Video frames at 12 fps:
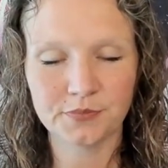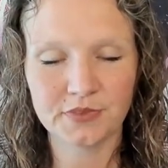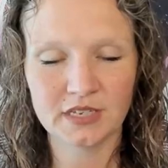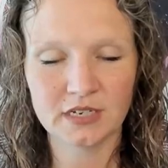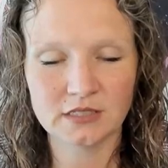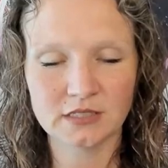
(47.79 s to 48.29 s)

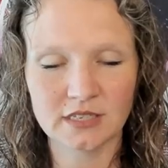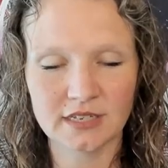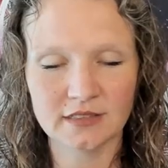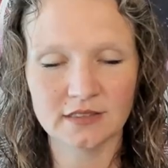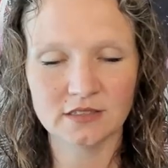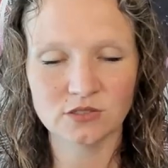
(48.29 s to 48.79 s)
And it's
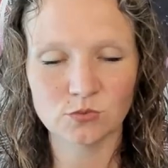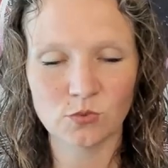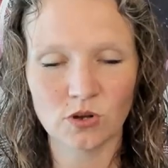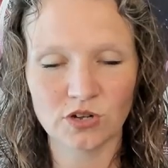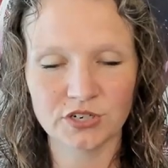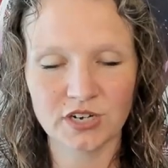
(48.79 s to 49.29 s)
like this
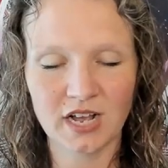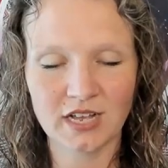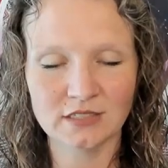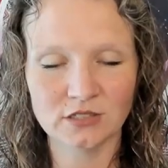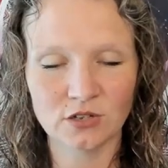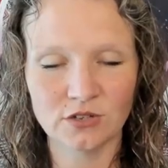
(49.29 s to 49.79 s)
water
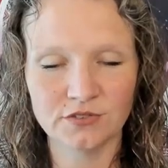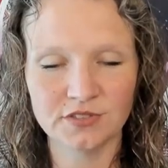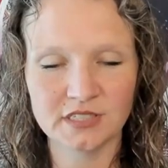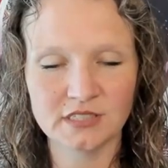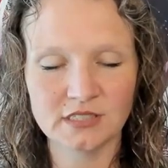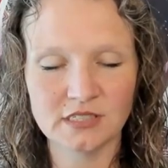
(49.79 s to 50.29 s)
has all
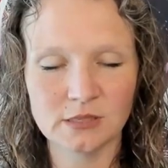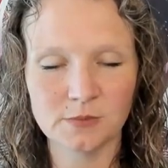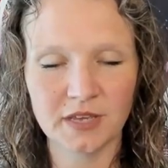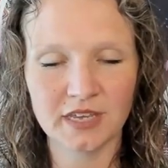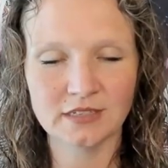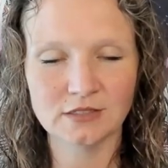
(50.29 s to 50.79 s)
these deep
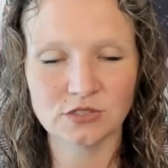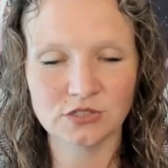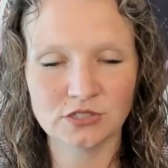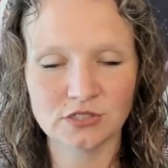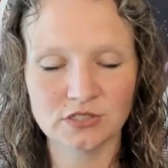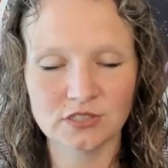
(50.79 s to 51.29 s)

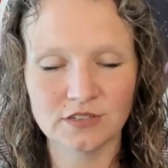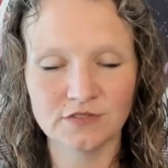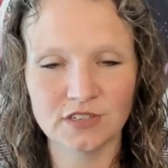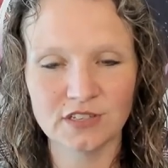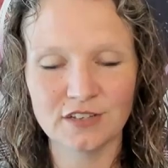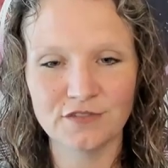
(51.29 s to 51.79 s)
answers,
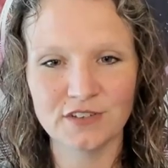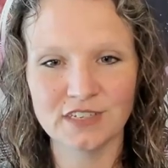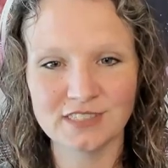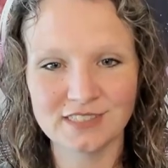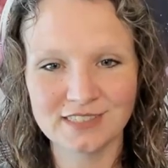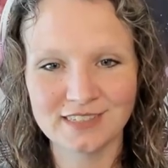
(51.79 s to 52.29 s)
even if
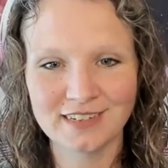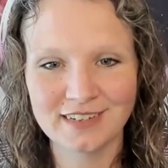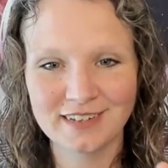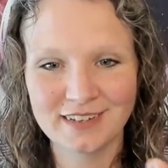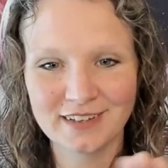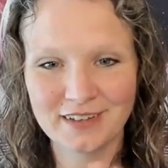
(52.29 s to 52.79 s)
it's
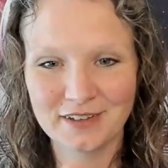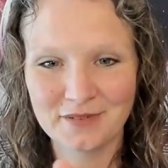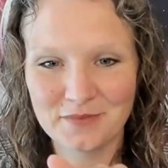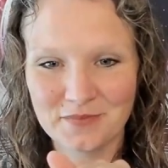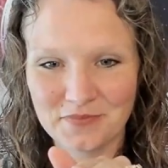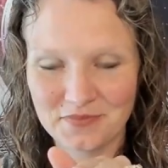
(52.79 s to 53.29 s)

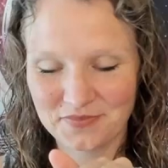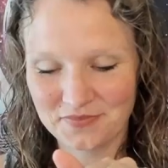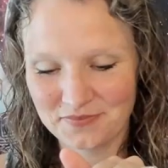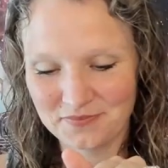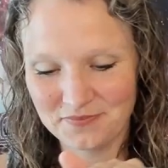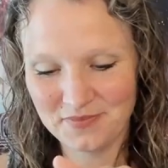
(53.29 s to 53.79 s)
um,
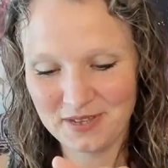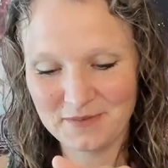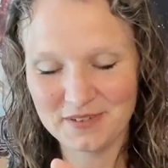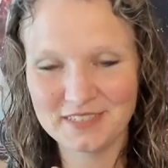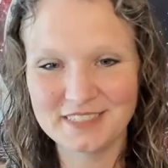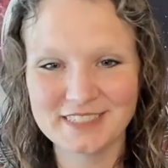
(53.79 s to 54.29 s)

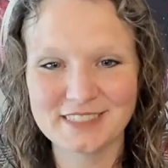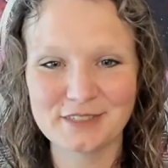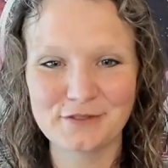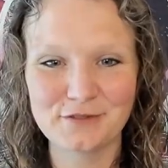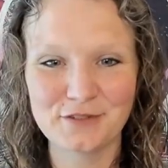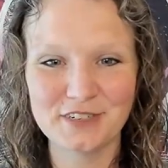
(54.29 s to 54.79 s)
maybe just a
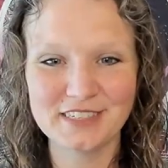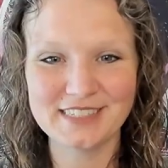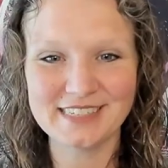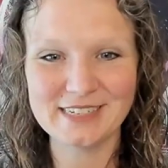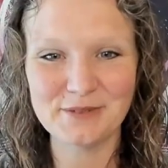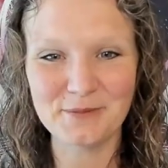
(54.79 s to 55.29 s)
foot deep.